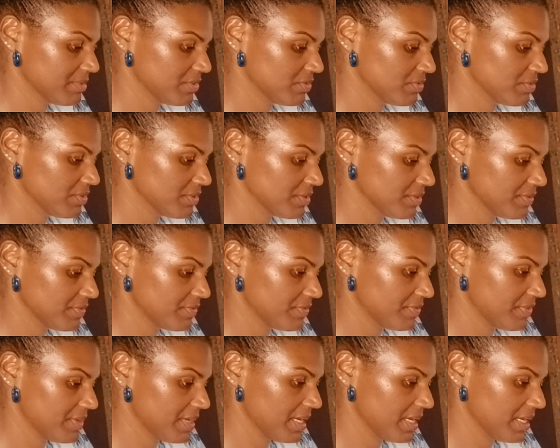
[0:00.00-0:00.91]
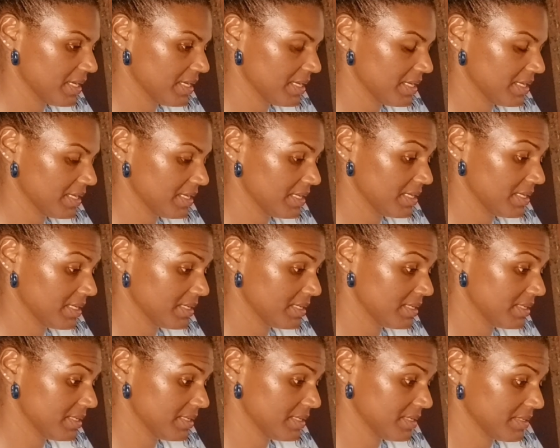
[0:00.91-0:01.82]
sort
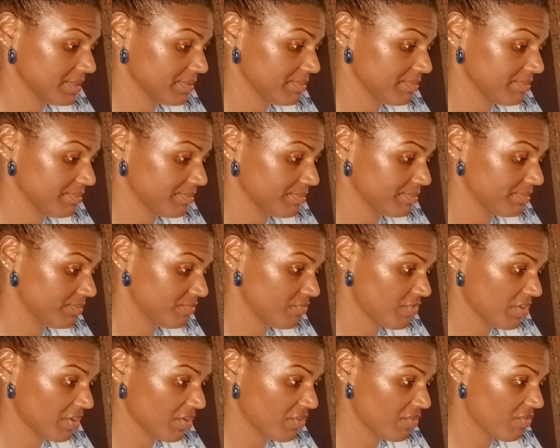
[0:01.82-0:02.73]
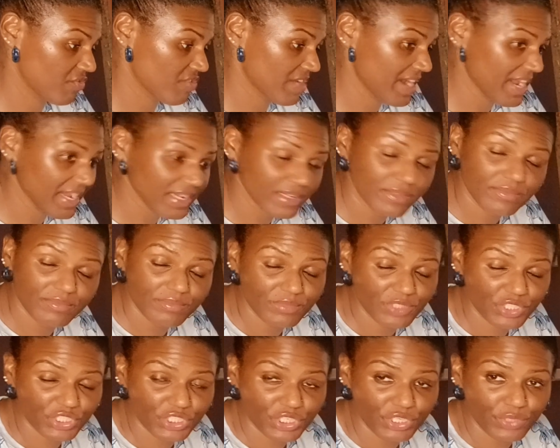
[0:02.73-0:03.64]
of regret,
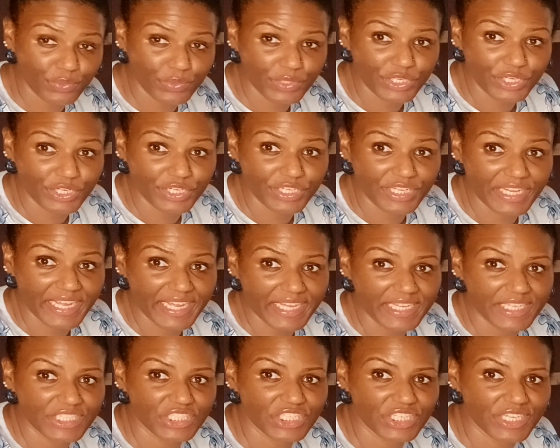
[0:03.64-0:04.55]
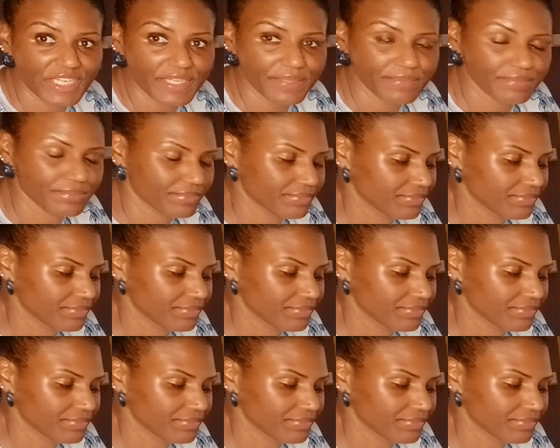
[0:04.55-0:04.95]
shoulda, woulda, coulda energy